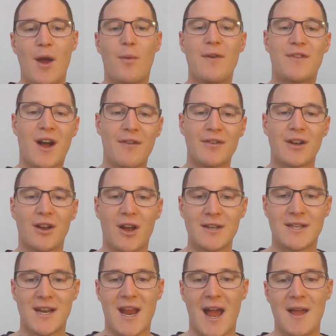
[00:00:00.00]
We've covered a
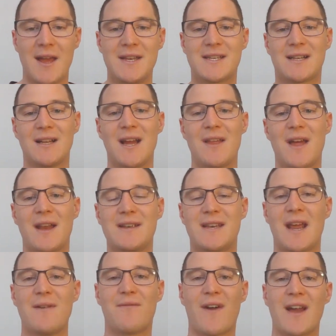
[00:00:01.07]
lot today. It's clear that
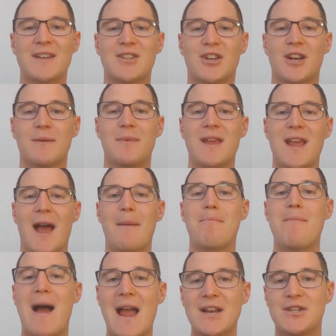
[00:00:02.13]
deepfakes are going to be a
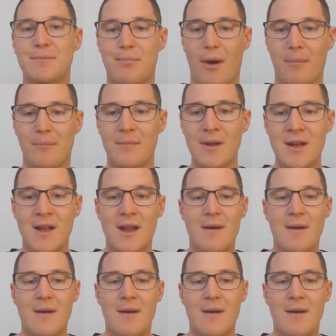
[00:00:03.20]
major problem,